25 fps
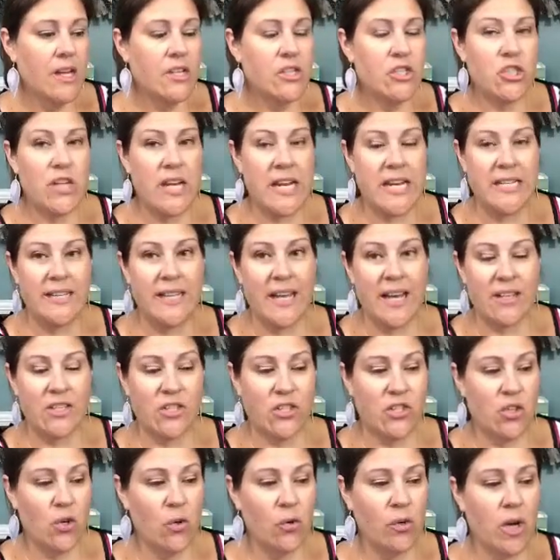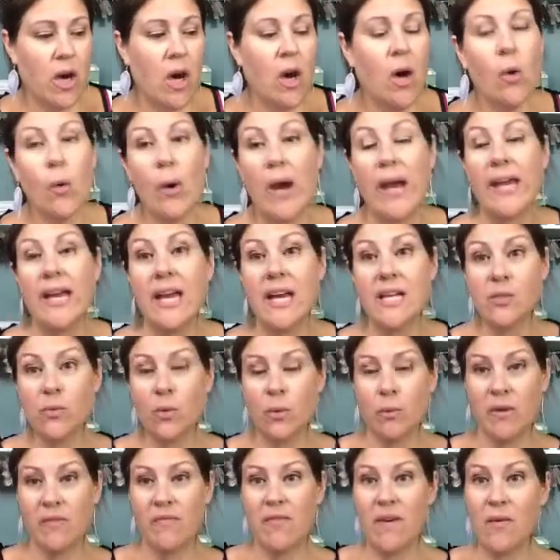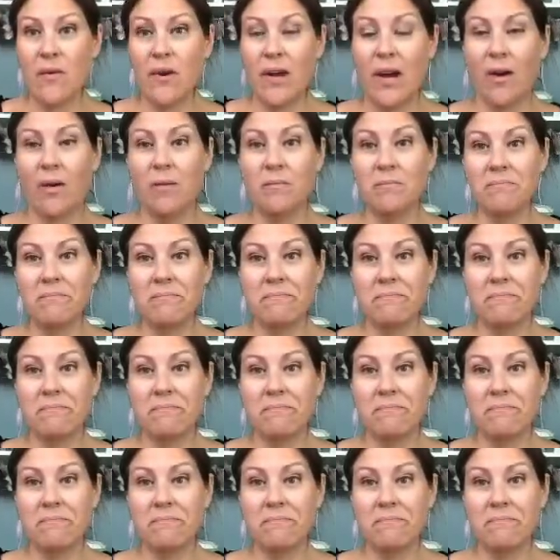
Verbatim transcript: Jane, that's so... Oh, and guess what we found out?